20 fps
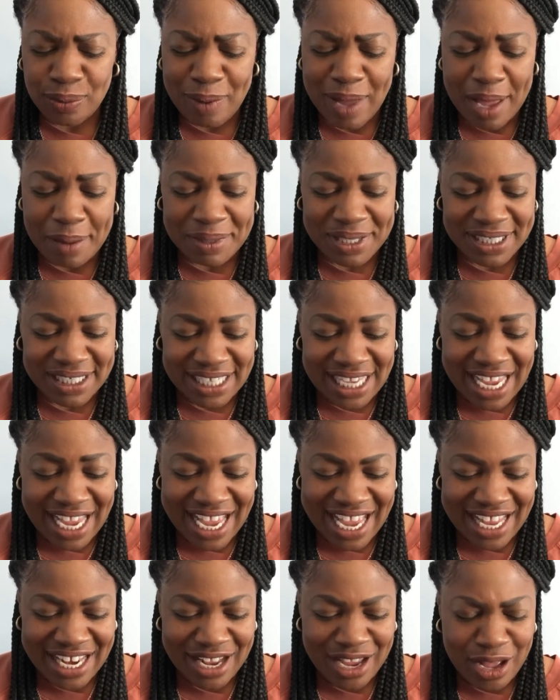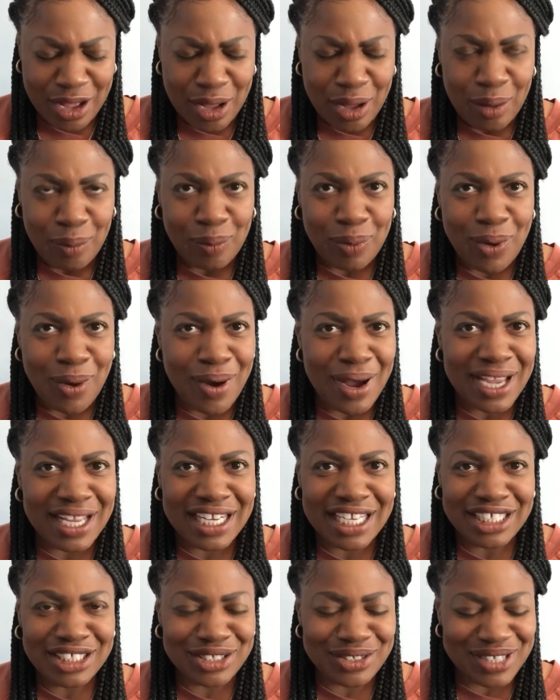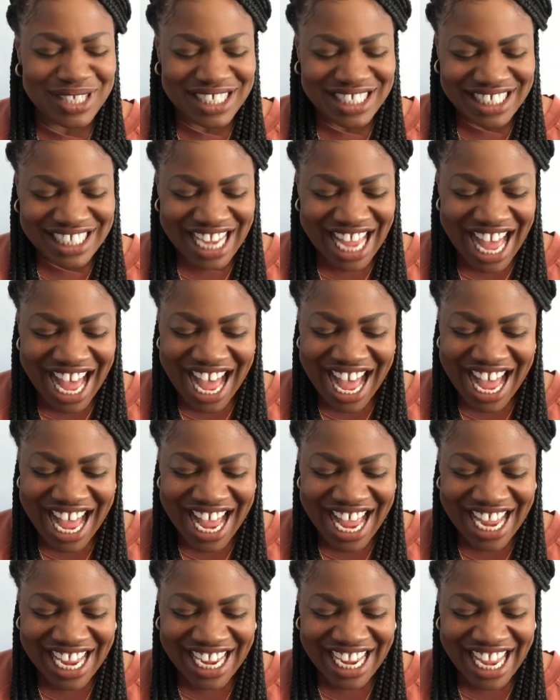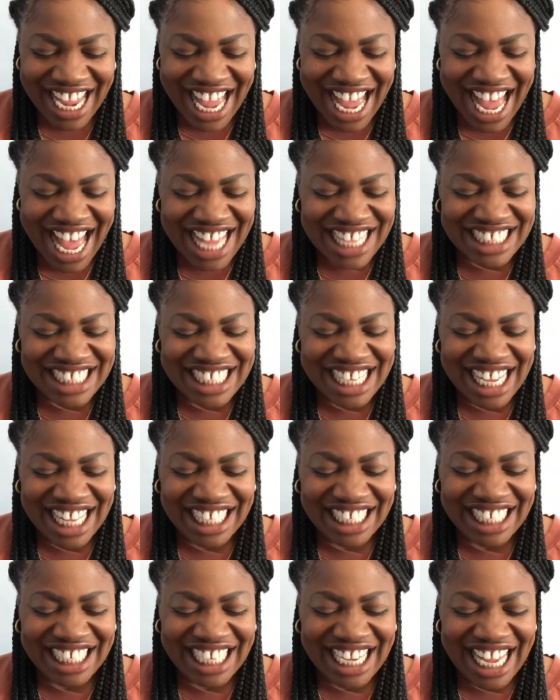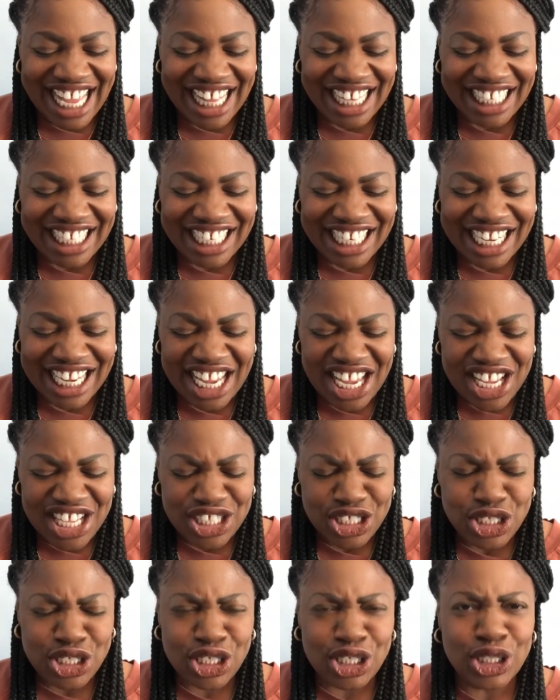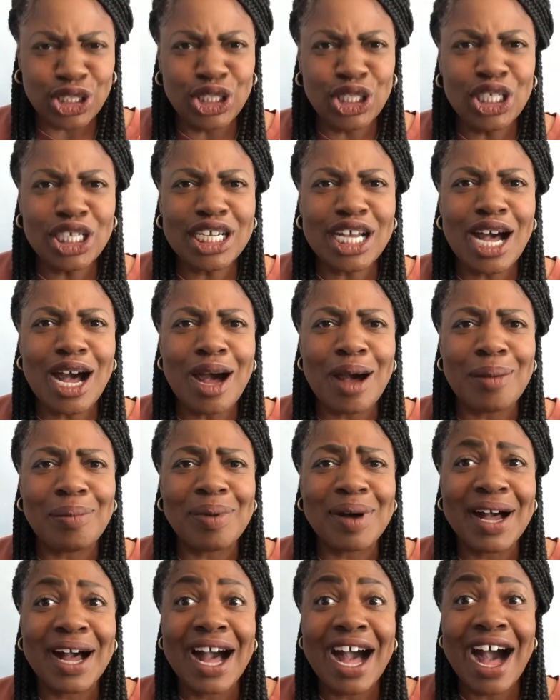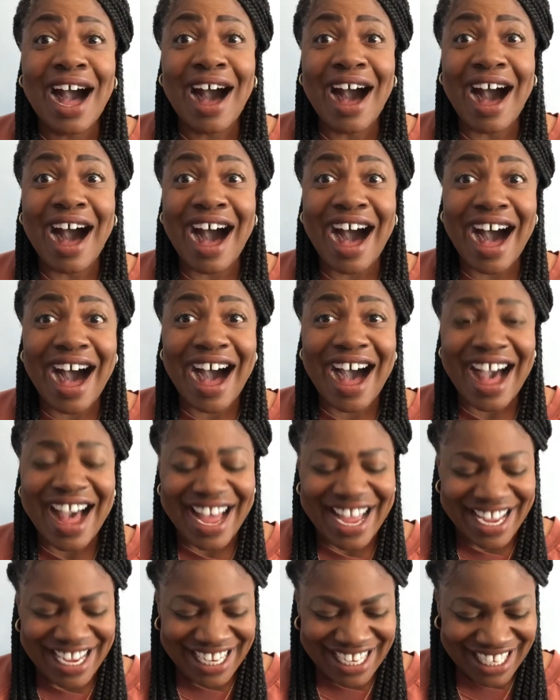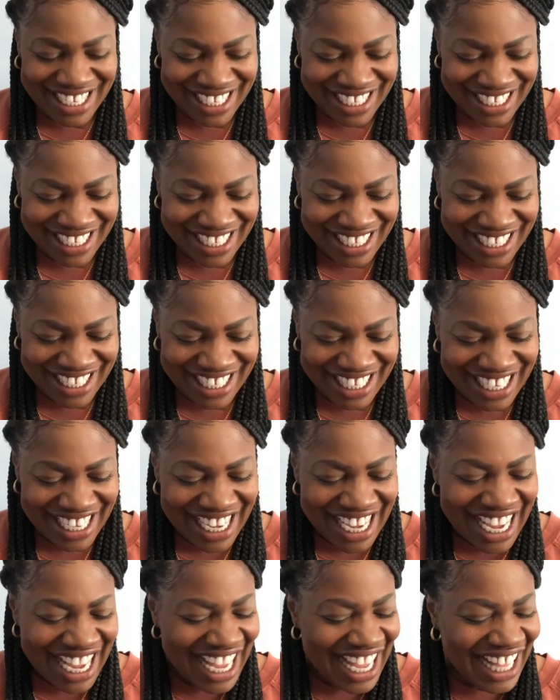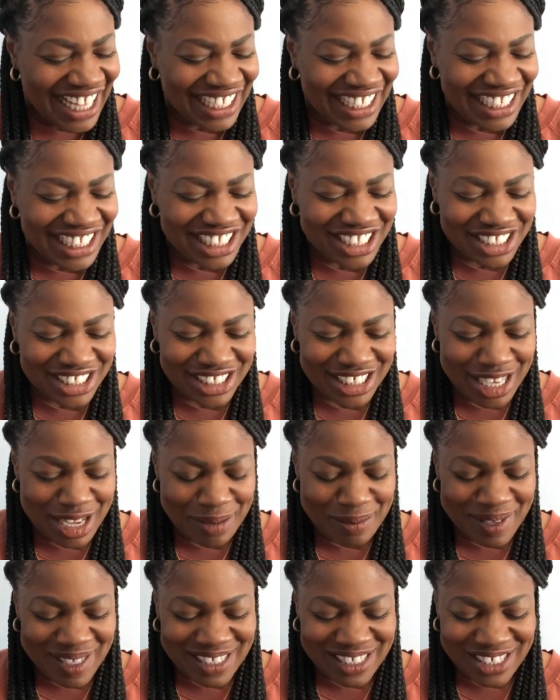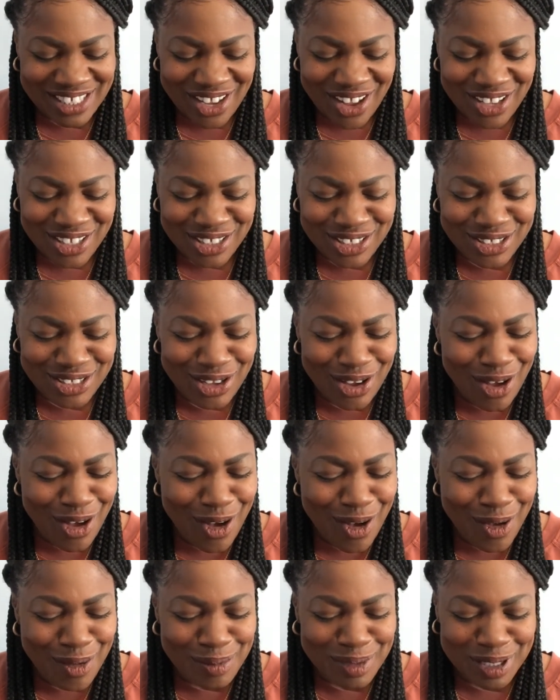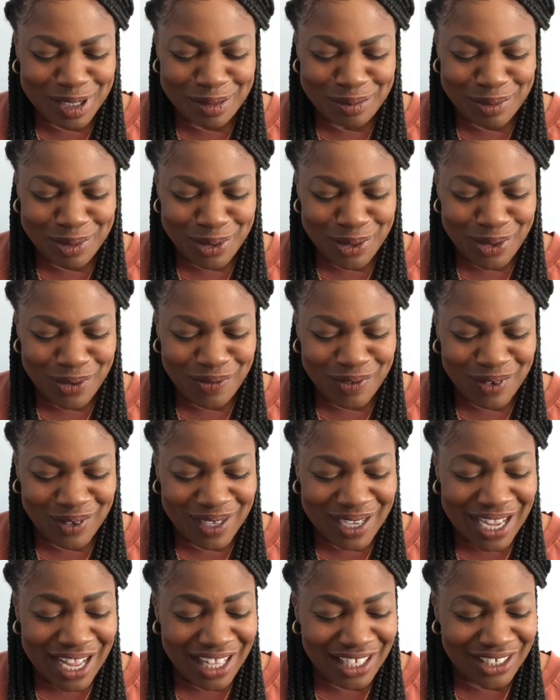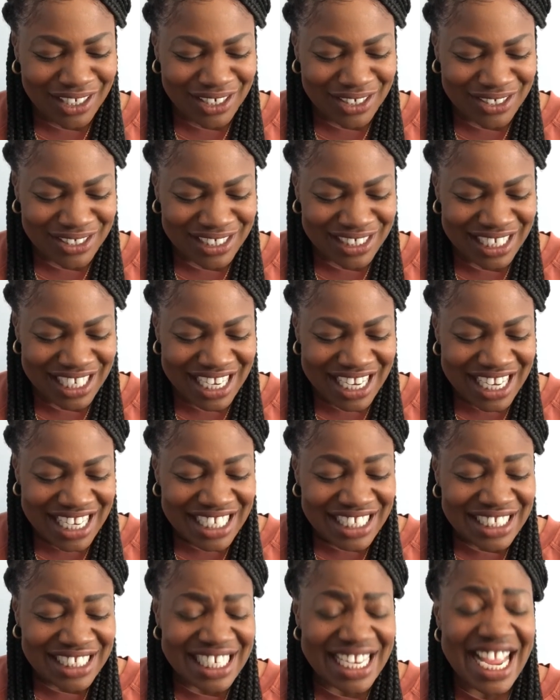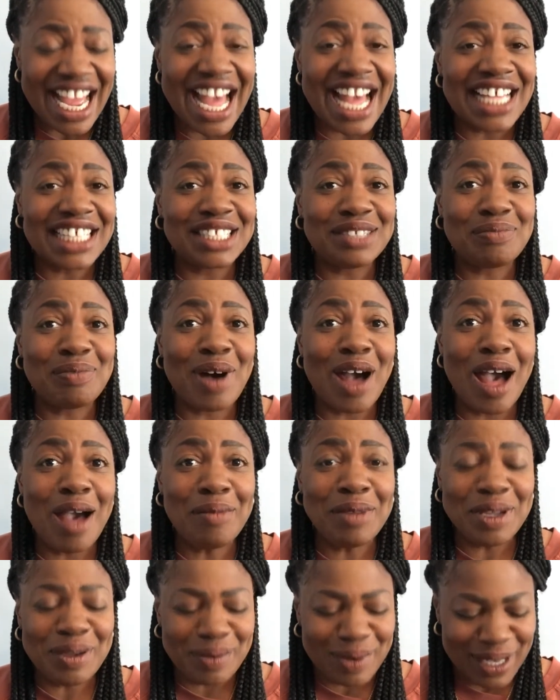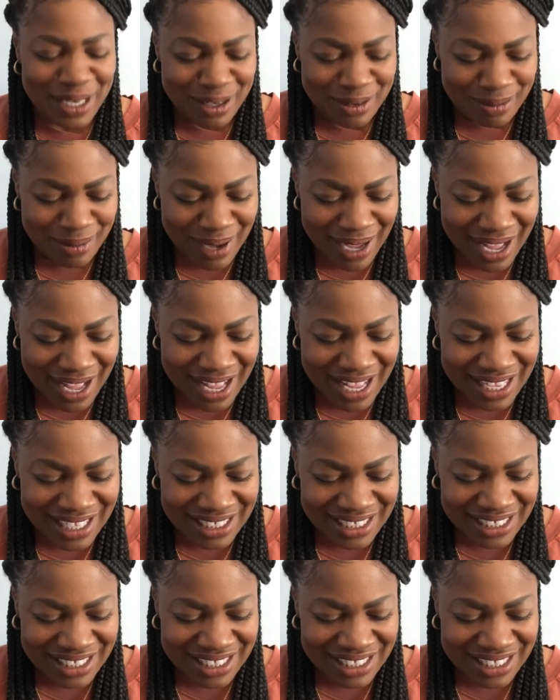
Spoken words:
Mommy said, pointing to the sky and telling Ellie to look up high. Ellie looked up and saw so many beautiful colors. She asked Mommy what it was.